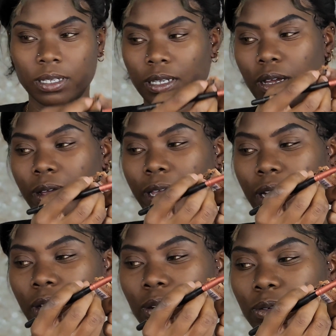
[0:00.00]
yeah, I got
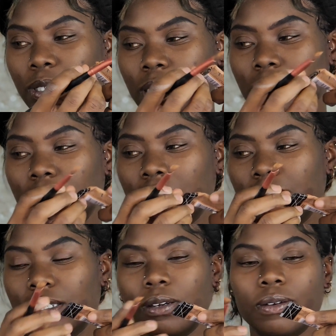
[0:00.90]
a hole in it,
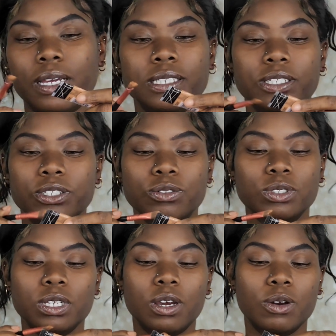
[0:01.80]
so I just
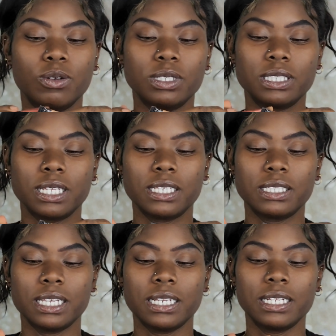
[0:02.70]
used the hole instead of
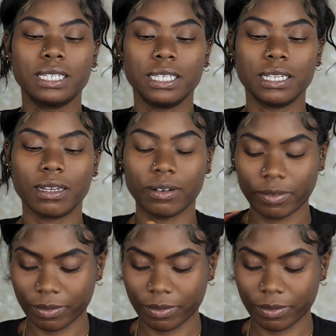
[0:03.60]
taking the lid off.